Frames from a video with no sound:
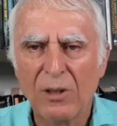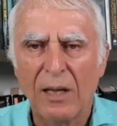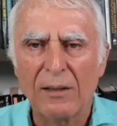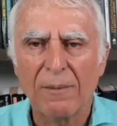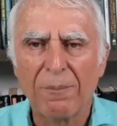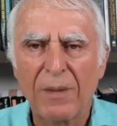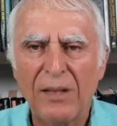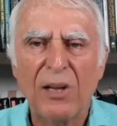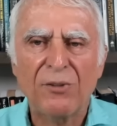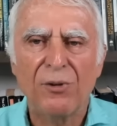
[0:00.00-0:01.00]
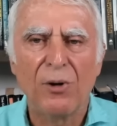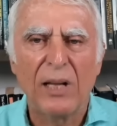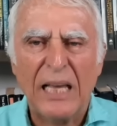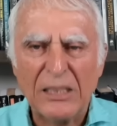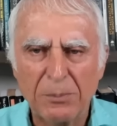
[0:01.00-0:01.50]
um,
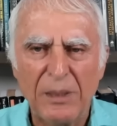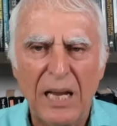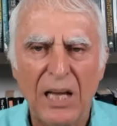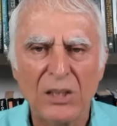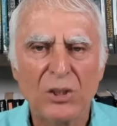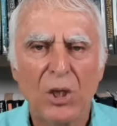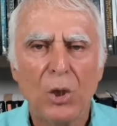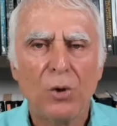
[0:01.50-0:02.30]
industrial espionage